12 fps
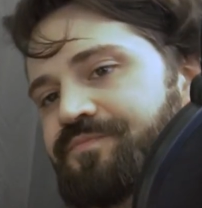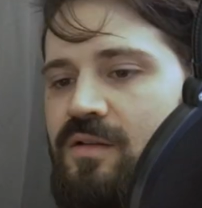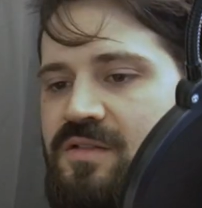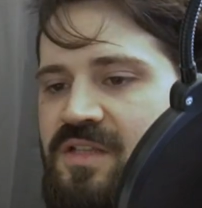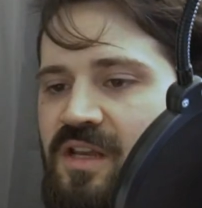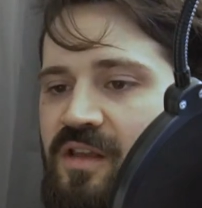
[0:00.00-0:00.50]

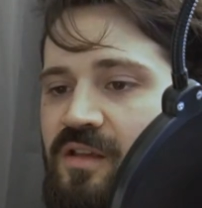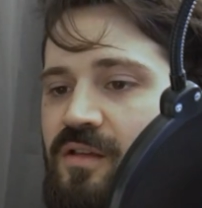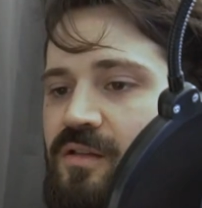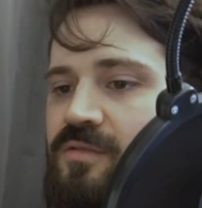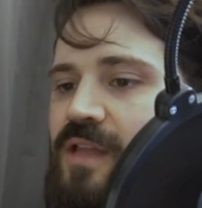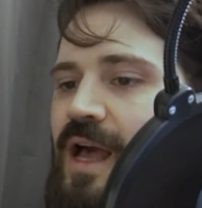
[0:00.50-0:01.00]
Cynic,
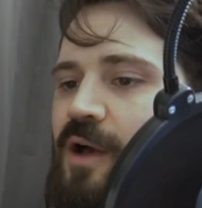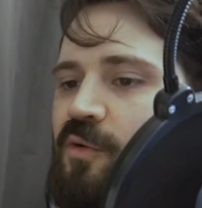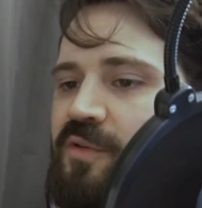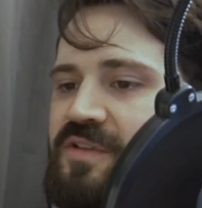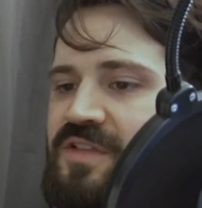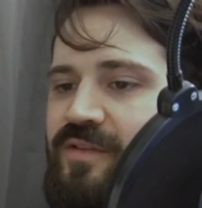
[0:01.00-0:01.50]

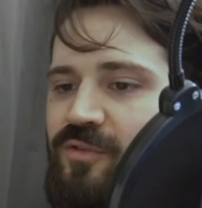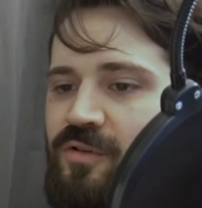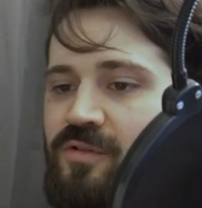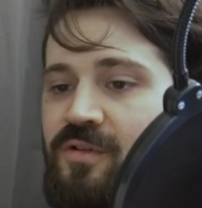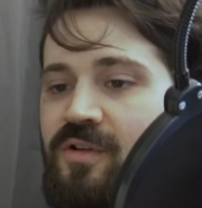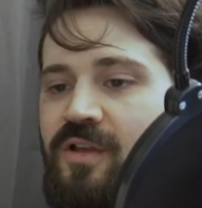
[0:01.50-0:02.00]
loud as
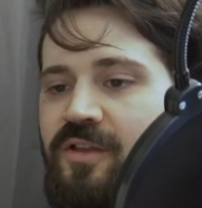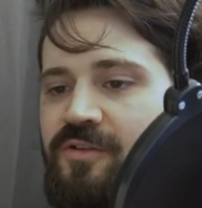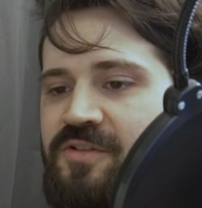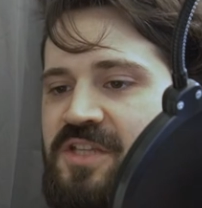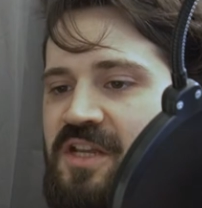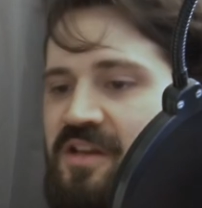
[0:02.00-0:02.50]
ever,
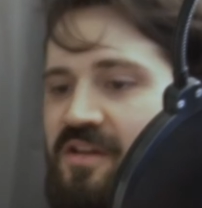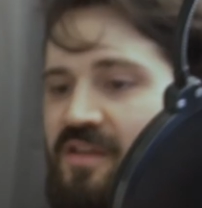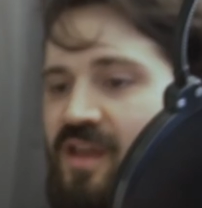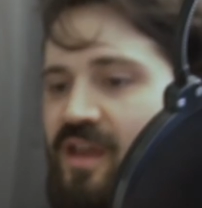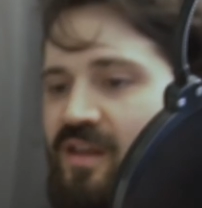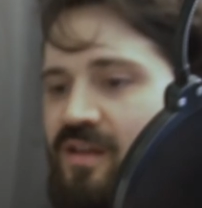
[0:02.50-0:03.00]
interceded
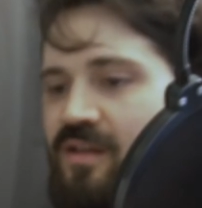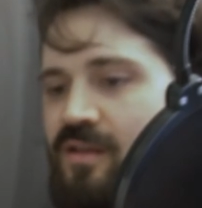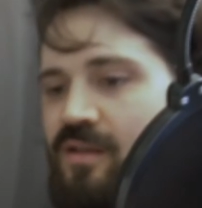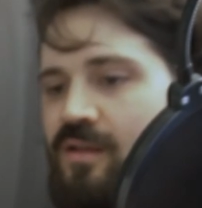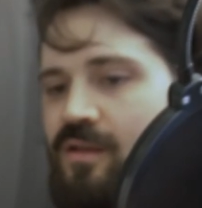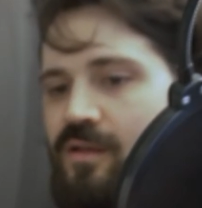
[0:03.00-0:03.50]
again.
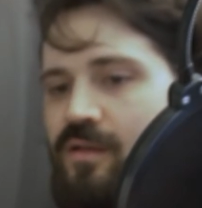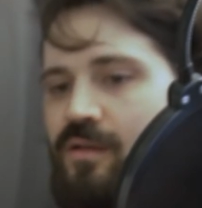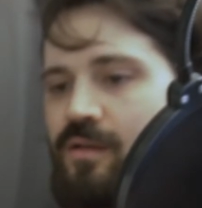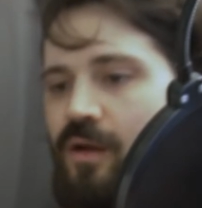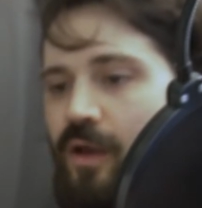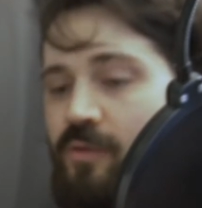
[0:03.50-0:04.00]

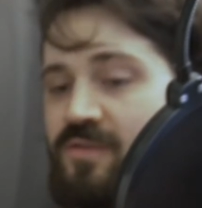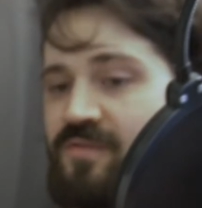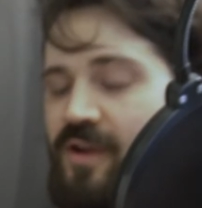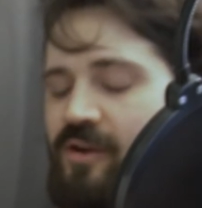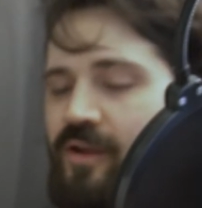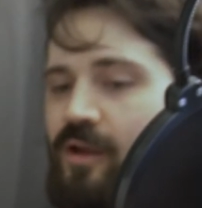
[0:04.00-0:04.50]
"Oh, he was
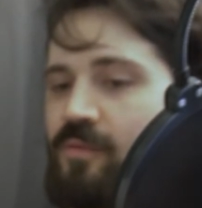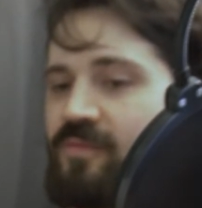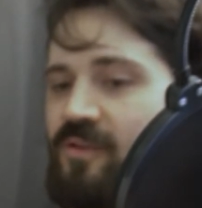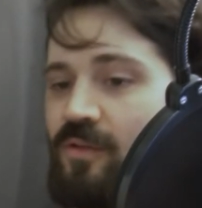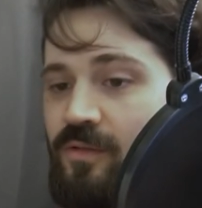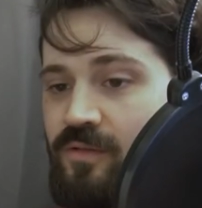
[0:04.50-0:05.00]
very
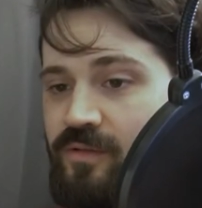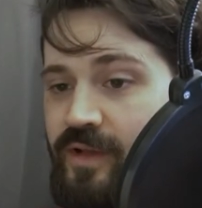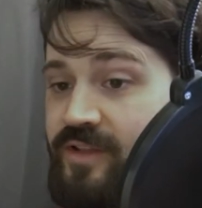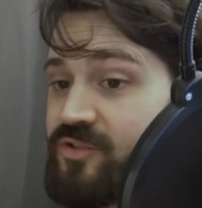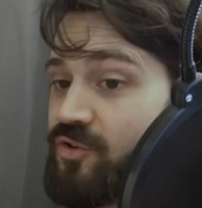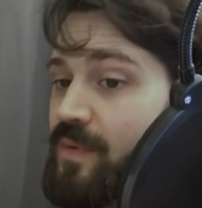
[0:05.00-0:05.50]
helpful.
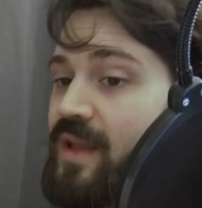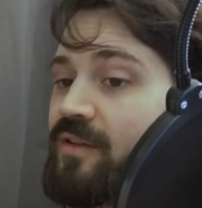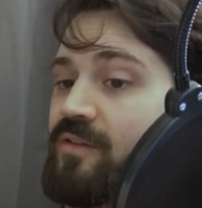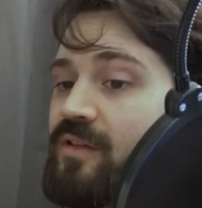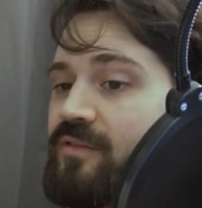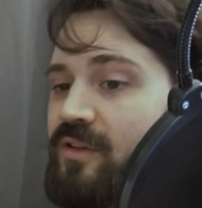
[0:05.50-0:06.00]

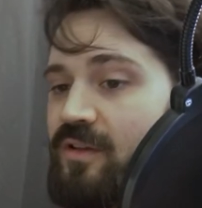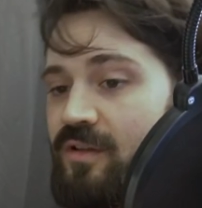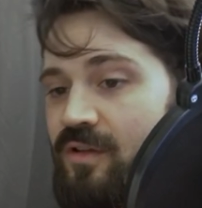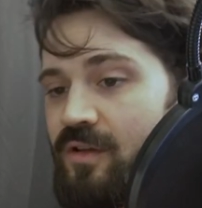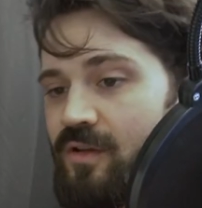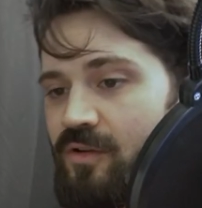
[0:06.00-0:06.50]
Instrumental, even.
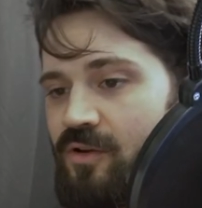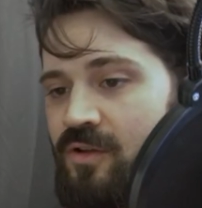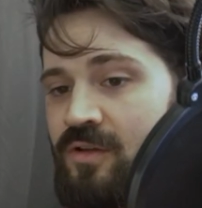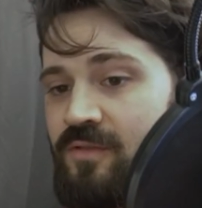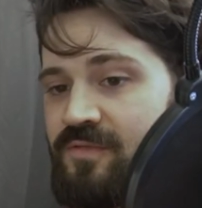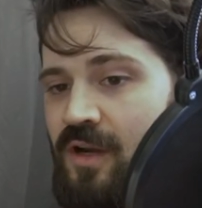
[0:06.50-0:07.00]

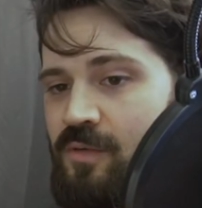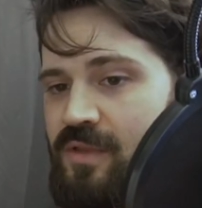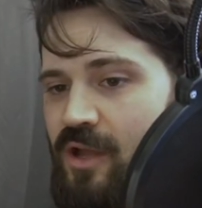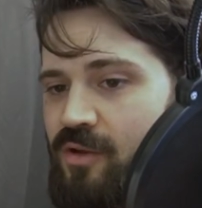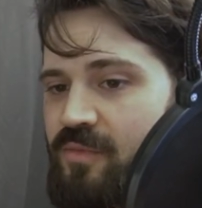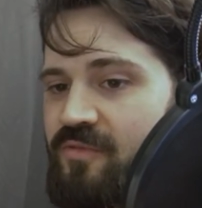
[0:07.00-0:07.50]
Couldn't have done it
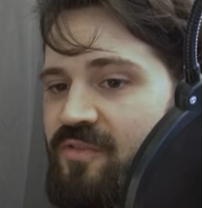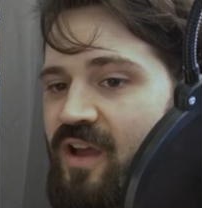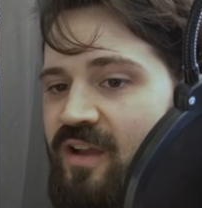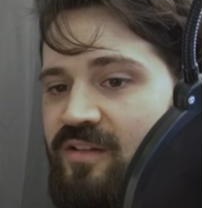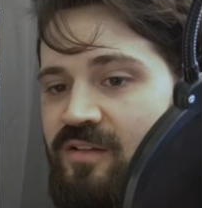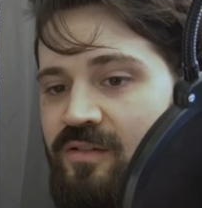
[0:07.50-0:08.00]
without him, in
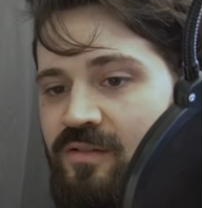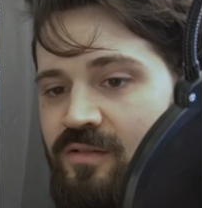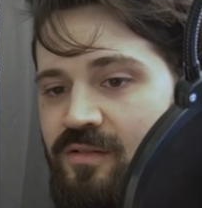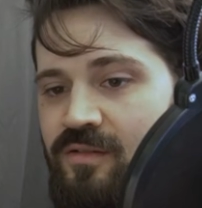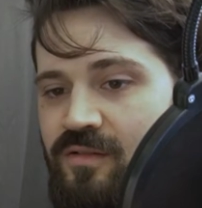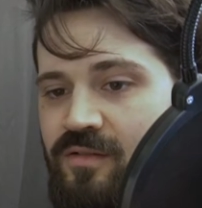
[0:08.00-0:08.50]
fact."
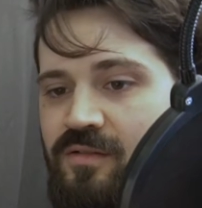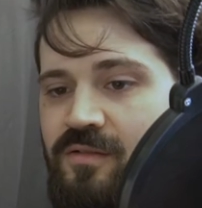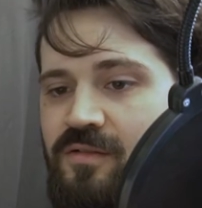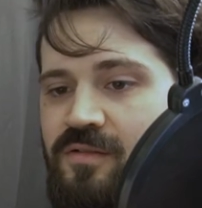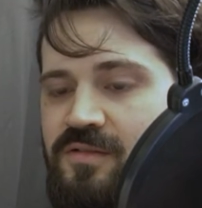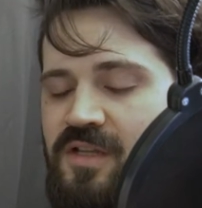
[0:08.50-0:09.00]

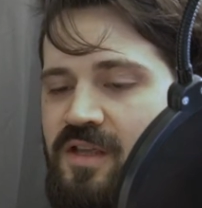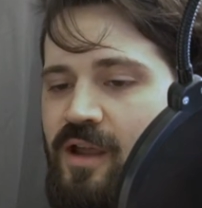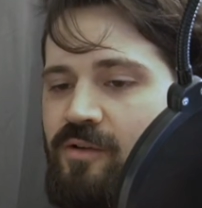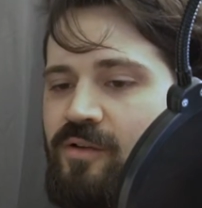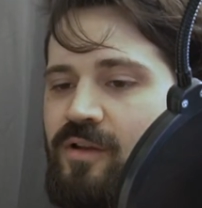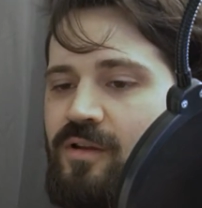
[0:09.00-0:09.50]
De
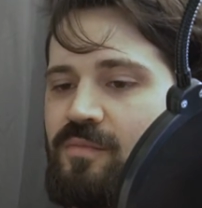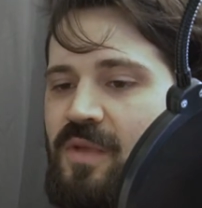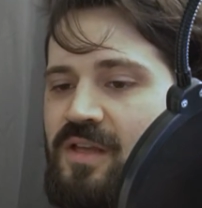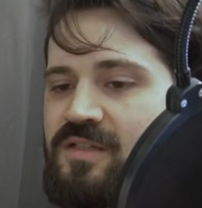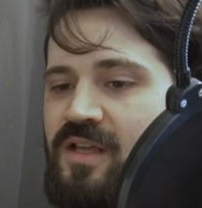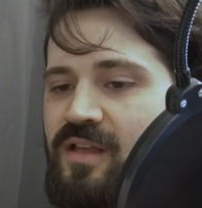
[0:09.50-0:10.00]
Guerin
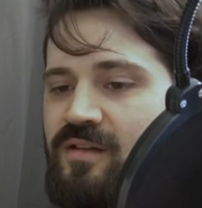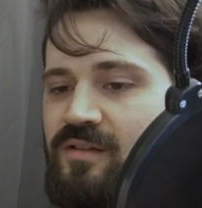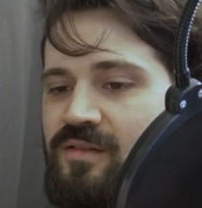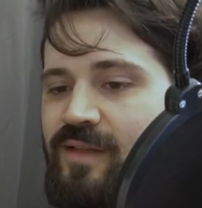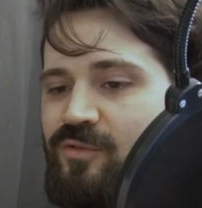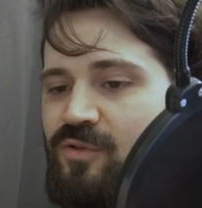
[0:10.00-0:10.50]
maintained a
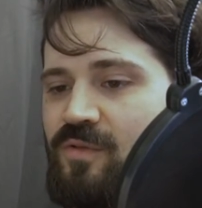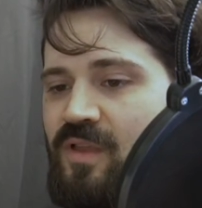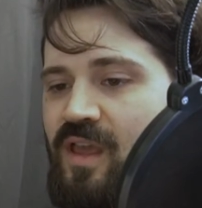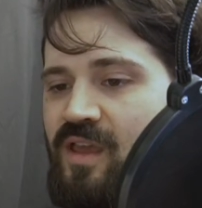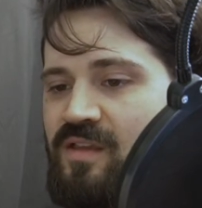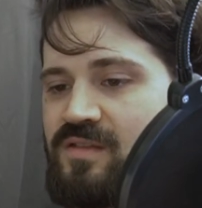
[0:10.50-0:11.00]
level
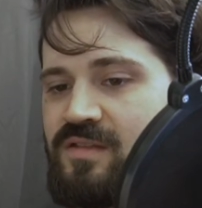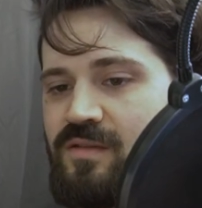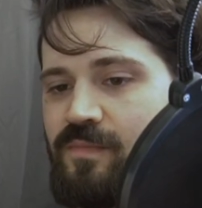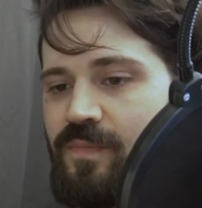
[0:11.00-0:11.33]
gaze.